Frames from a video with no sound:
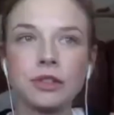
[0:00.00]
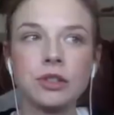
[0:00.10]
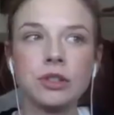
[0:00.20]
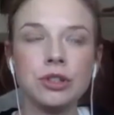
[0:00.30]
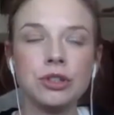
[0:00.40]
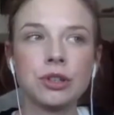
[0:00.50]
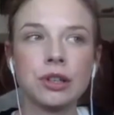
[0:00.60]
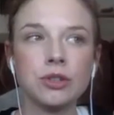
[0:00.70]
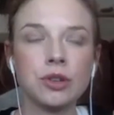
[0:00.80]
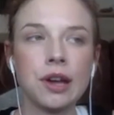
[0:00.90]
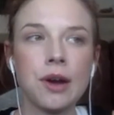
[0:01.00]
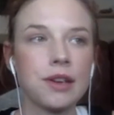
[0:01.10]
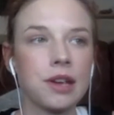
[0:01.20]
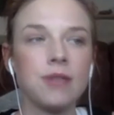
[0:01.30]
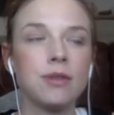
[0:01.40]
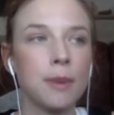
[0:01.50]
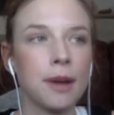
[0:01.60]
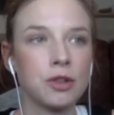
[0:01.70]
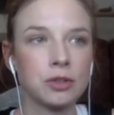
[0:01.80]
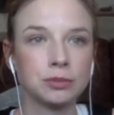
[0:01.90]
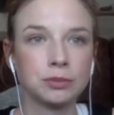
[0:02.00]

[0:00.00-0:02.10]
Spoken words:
to teach your kids right now, I can't even imagine.